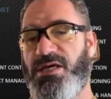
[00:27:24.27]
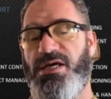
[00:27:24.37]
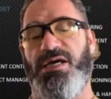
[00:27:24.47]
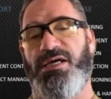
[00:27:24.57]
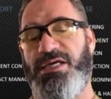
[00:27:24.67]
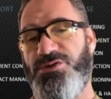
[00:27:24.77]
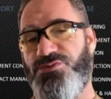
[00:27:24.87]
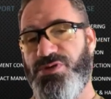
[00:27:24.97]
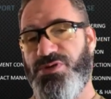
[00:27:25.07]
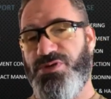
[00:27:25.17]

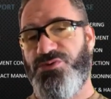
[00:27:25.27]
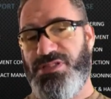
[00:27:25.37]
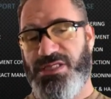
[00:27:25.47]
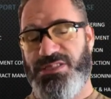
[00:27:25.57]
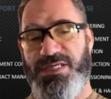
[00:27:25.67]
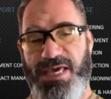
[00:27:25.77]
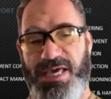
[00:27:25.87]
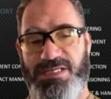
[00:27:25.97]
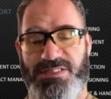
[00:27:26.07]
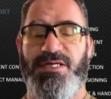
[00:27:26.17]
KEY360 has